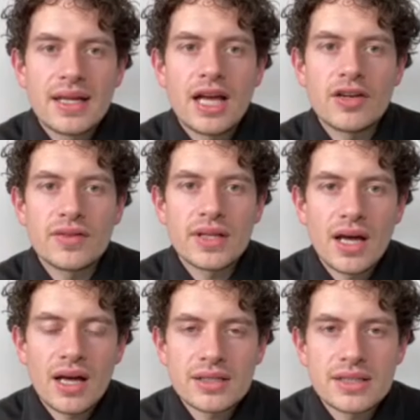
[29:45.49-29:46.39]
over the
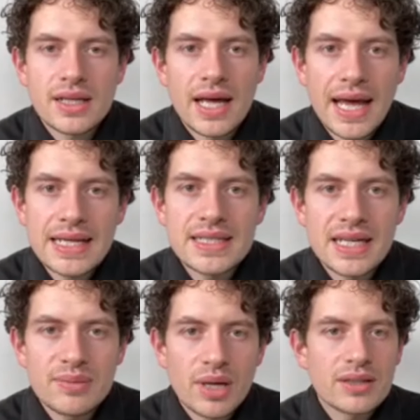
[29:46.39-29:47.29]
last
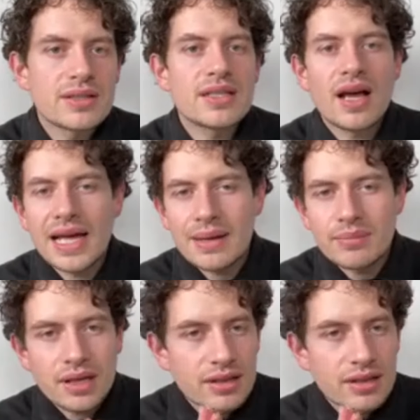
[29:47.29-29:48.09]
18 months. I